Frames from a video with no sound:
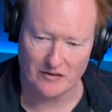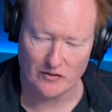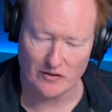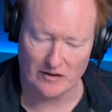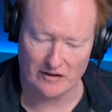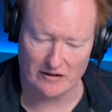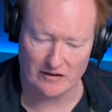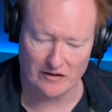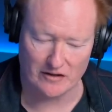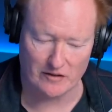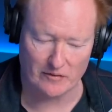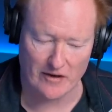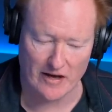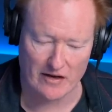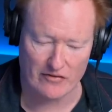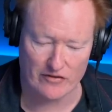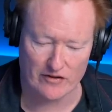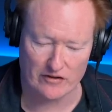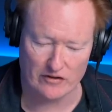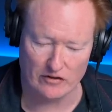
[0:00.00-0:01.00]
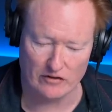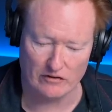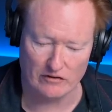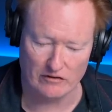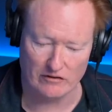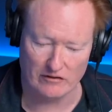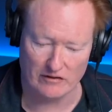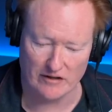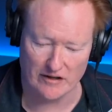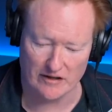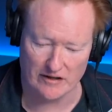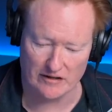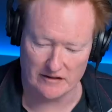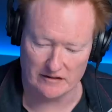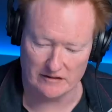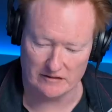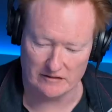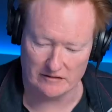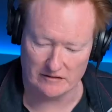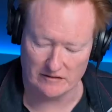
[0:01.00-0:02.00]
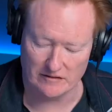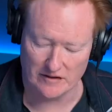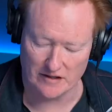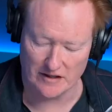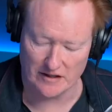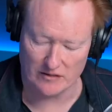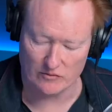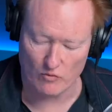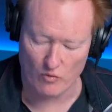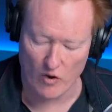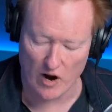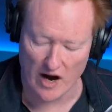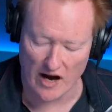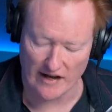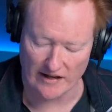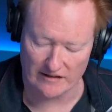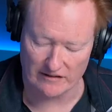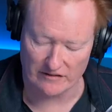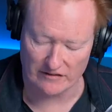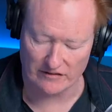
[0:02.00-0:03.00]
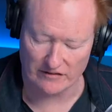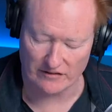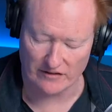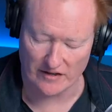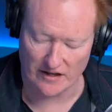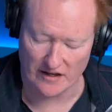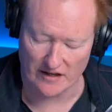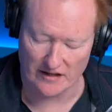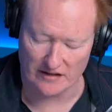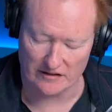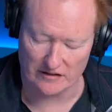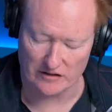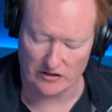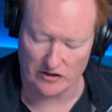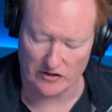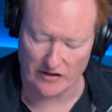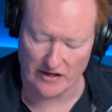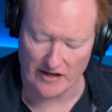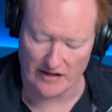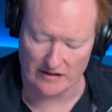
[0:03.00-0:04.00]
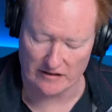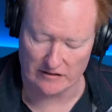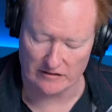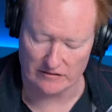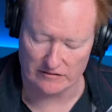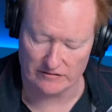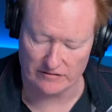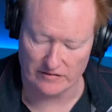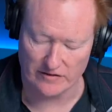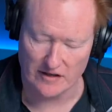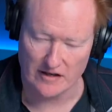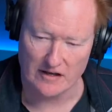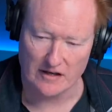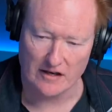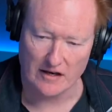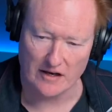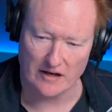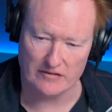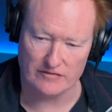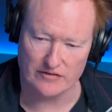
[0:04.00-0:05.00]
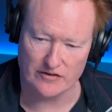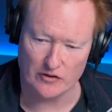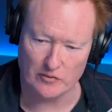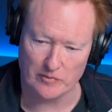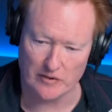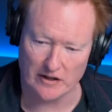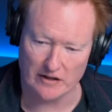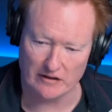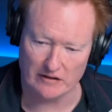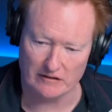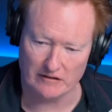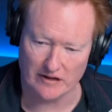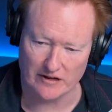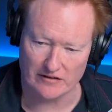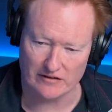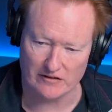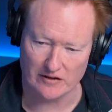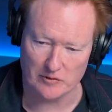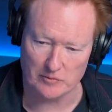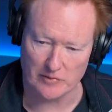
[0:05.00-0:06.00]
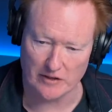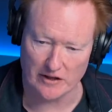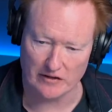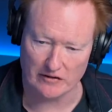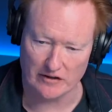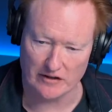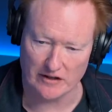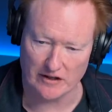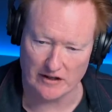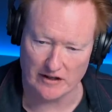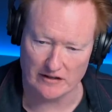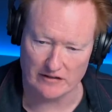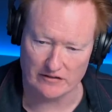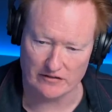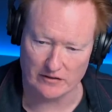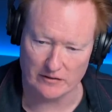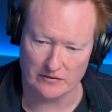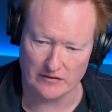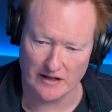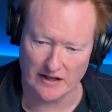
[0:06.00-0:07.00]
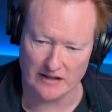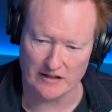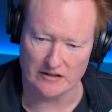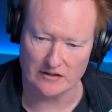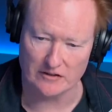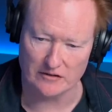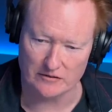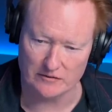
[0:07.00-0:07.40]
you know, ethical and, and wise and creative, I feel better. I sleep better at night. So thank you.